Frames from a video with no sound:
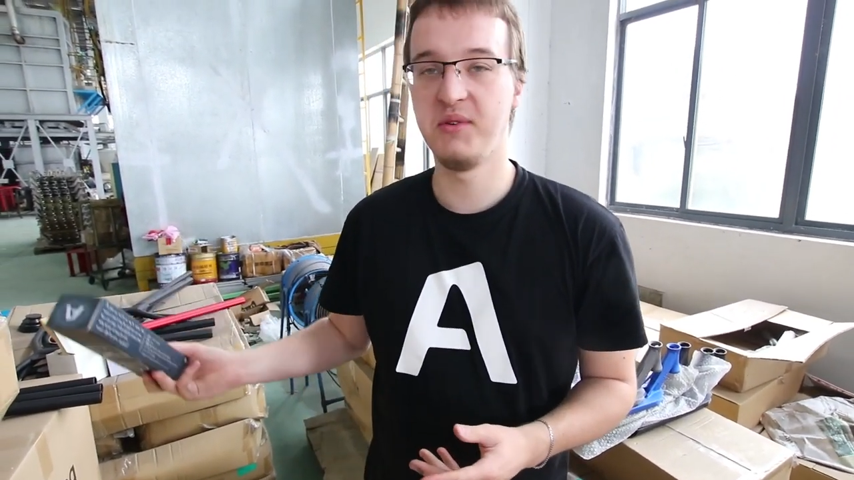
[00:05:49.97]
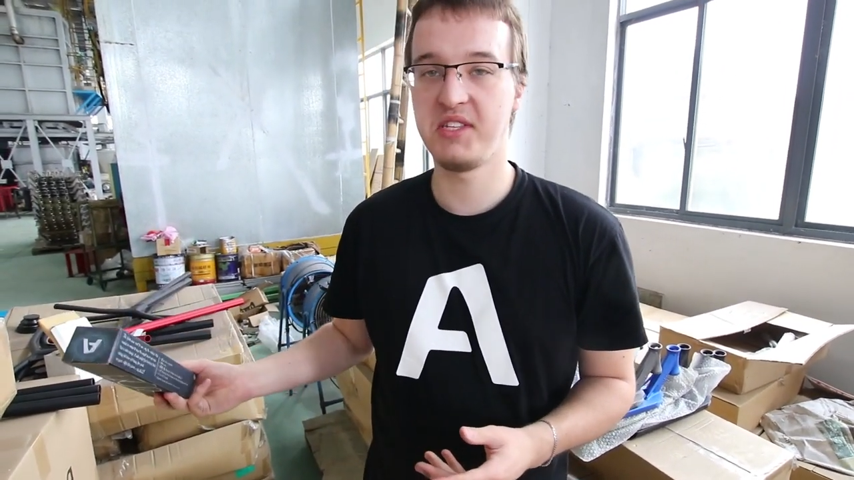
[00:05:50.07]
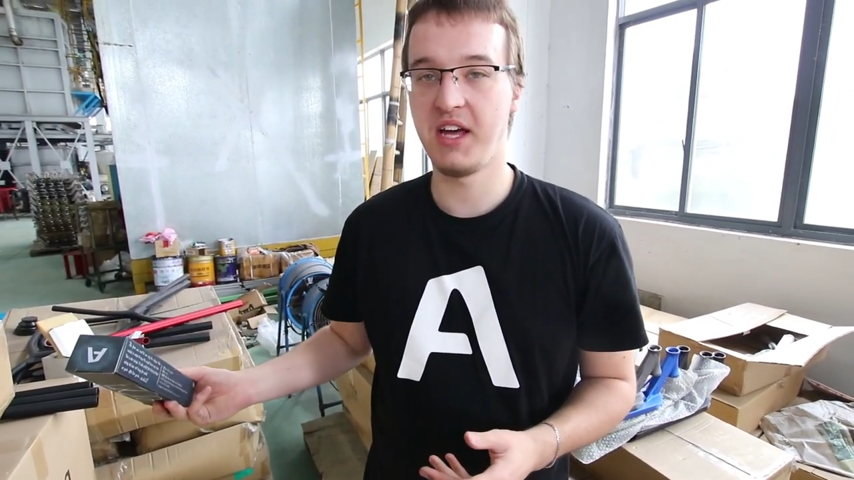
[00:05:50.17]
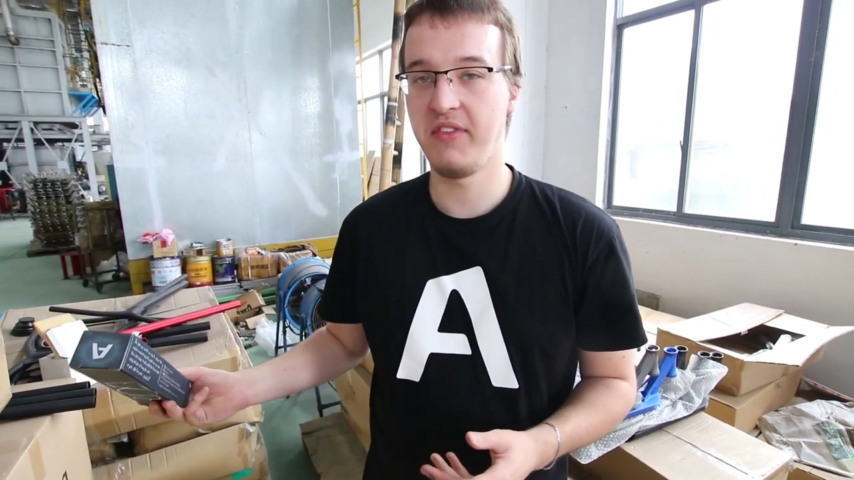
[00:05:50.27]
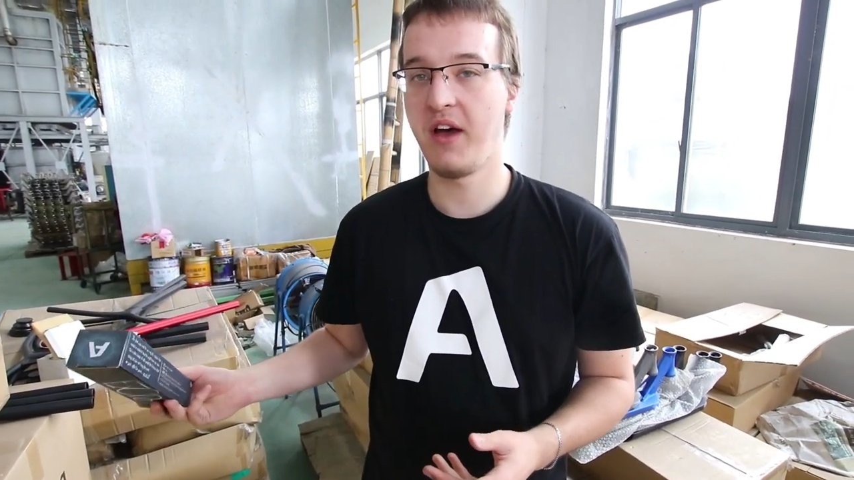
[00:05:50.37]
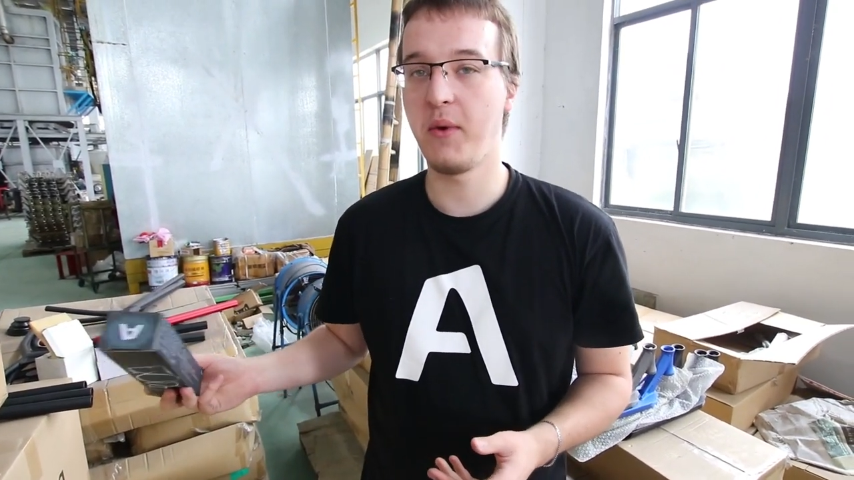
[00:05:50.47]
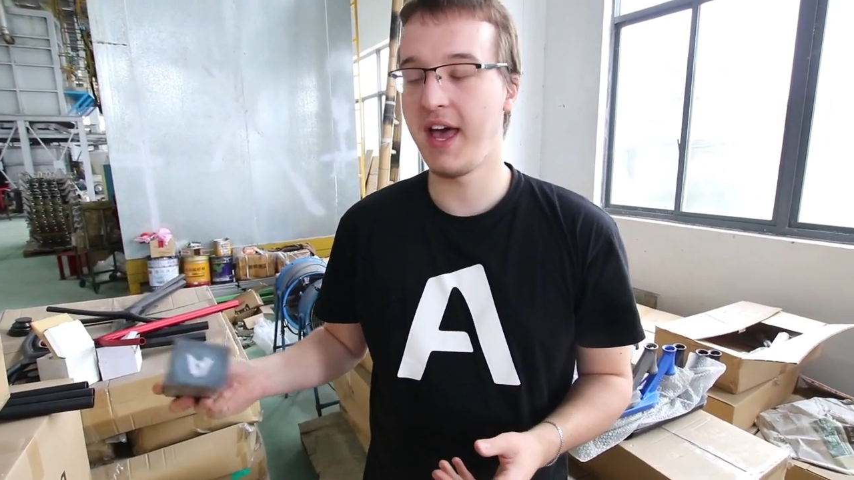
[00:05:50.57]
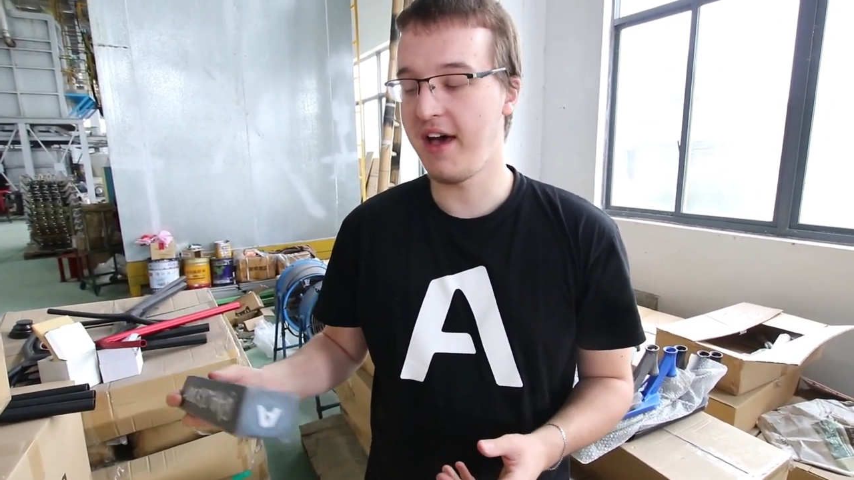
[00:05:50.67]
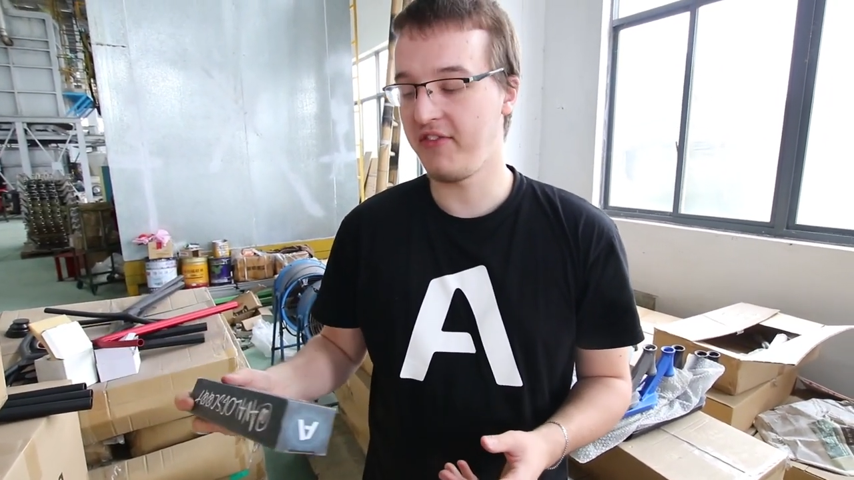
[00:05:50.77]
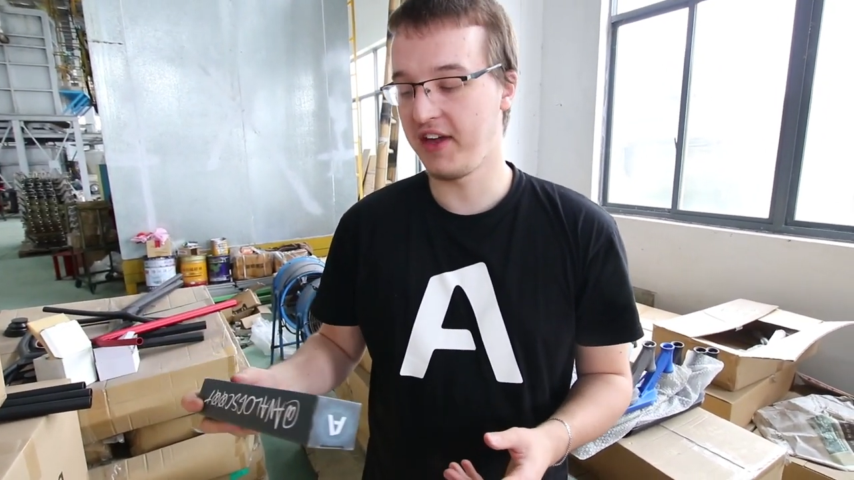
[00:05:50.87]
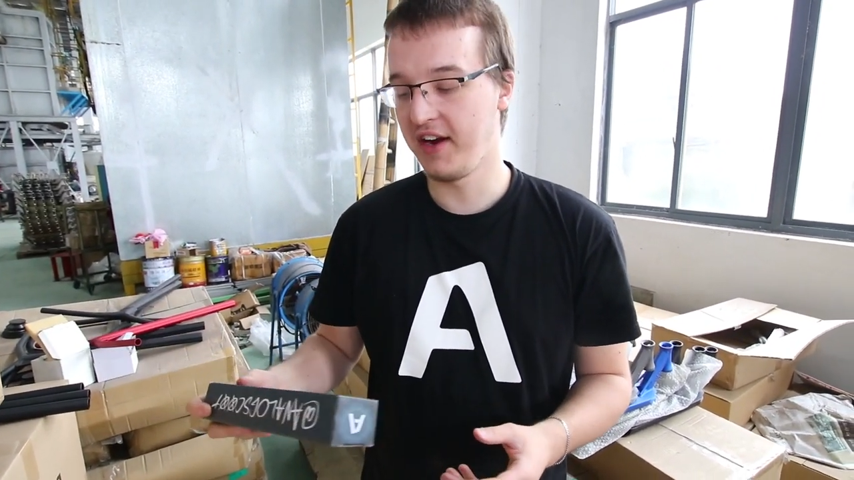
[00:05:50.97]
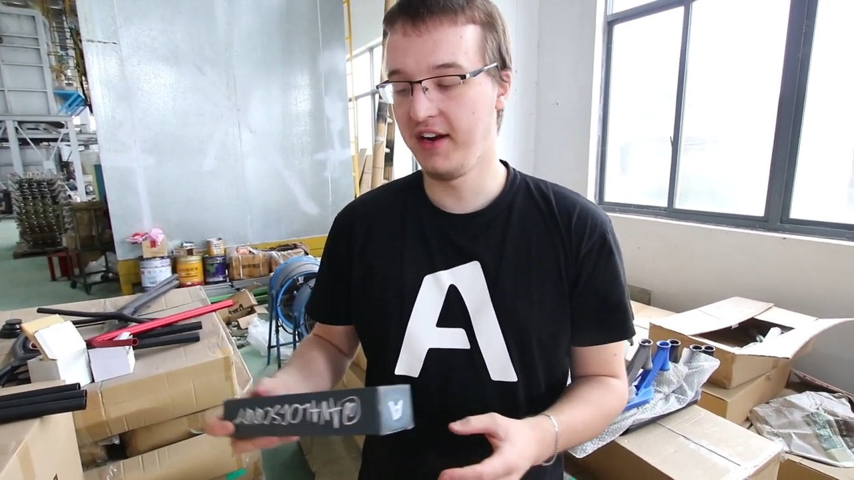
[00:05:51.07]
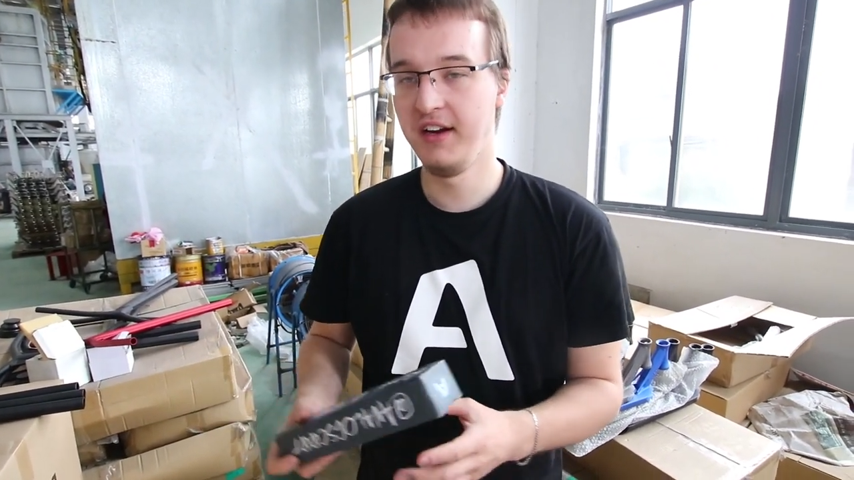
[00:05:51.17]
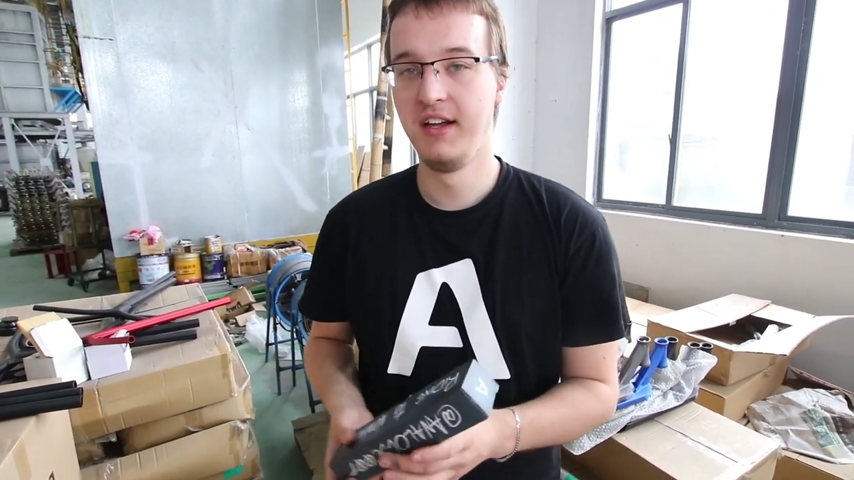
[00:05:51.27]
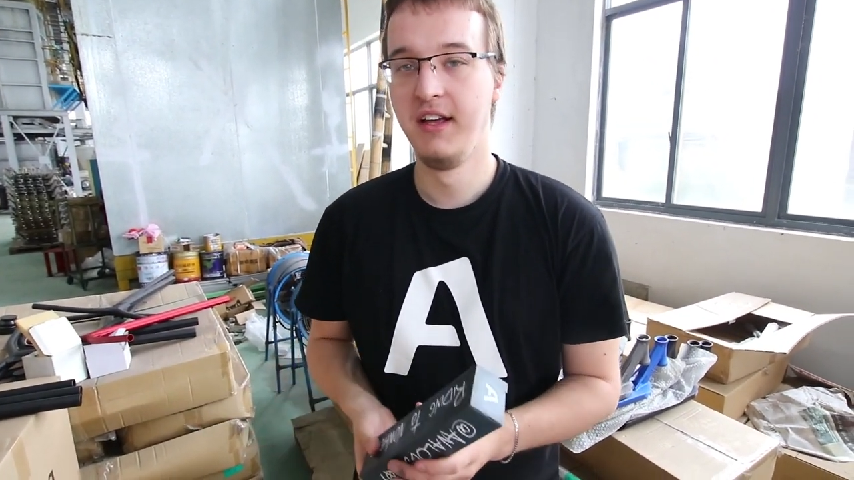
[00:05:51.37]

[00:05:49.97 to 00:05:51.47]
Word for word: stuff that we have here.